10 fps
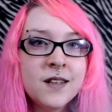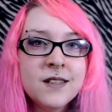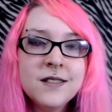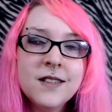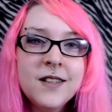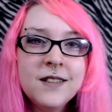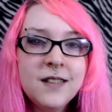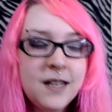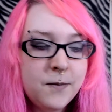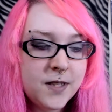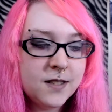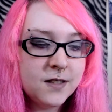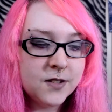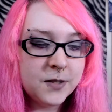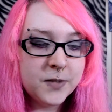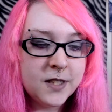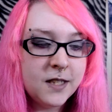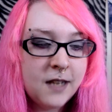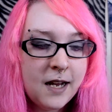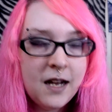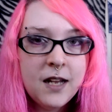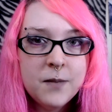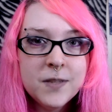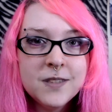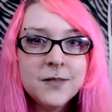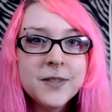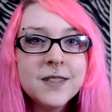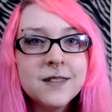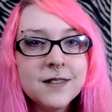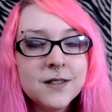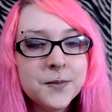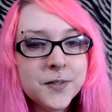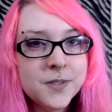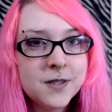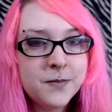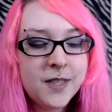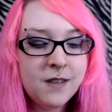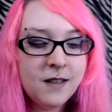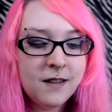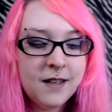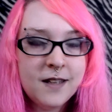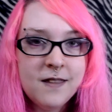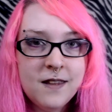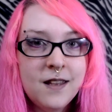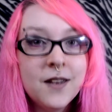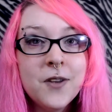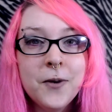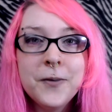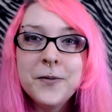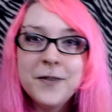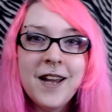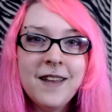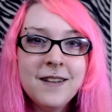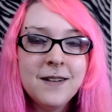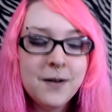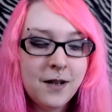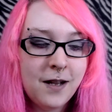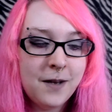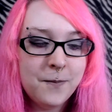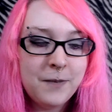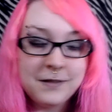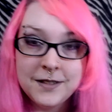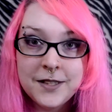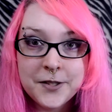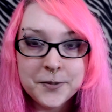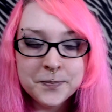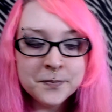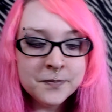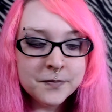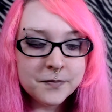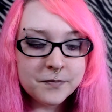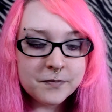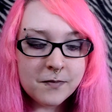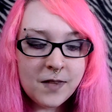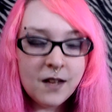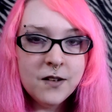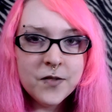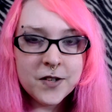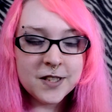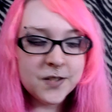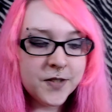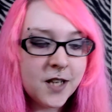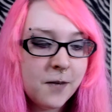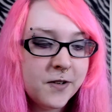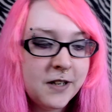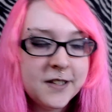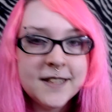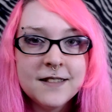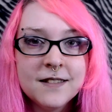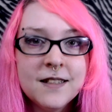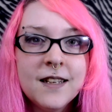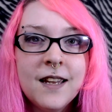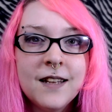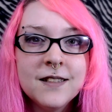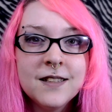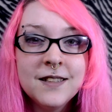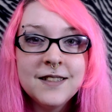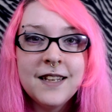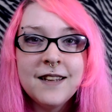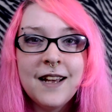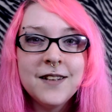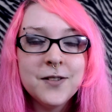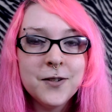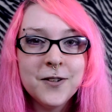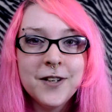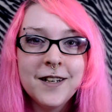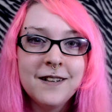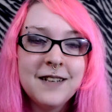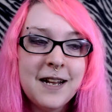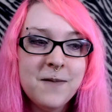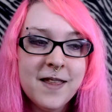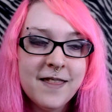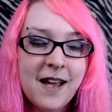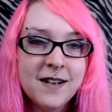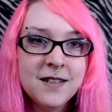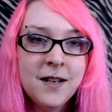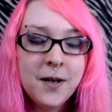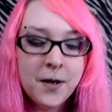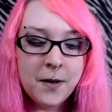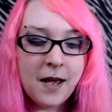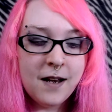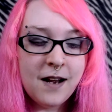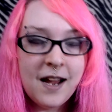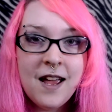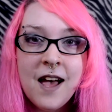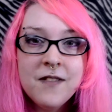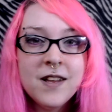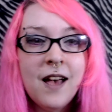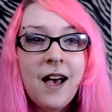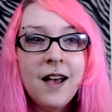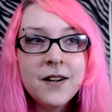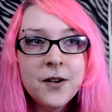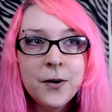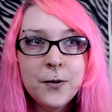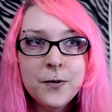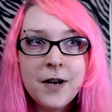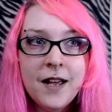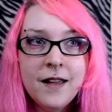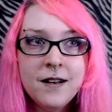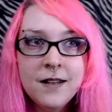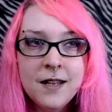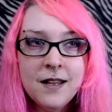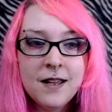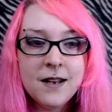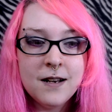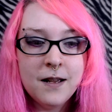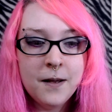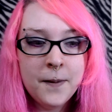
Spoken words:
Considering the name and description, I'm assuming this is supposed to be like the Code Red Mountain Dew. Of course, for copyright reasons, they can't say that or name it that. And I haven't had Code Red in